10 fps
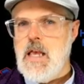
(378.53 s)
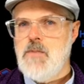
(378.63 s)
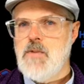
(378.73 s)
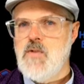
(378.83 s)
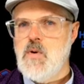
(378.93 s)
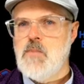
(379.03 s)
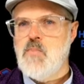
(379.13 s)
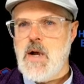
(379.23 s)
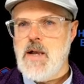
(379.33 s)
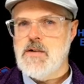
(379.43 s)
In reviewing
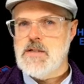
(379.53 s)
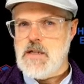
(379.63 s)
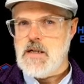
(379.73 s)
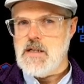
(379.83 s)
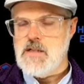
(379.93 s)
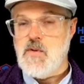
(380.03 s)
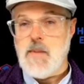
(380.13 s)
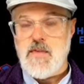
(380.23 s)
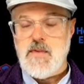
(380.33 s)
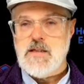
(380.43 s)
prior studies for
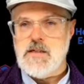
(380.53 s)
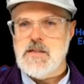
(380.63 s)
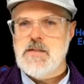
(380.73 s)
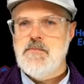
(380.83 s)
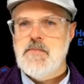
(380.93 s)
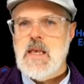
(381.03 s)
my thesis,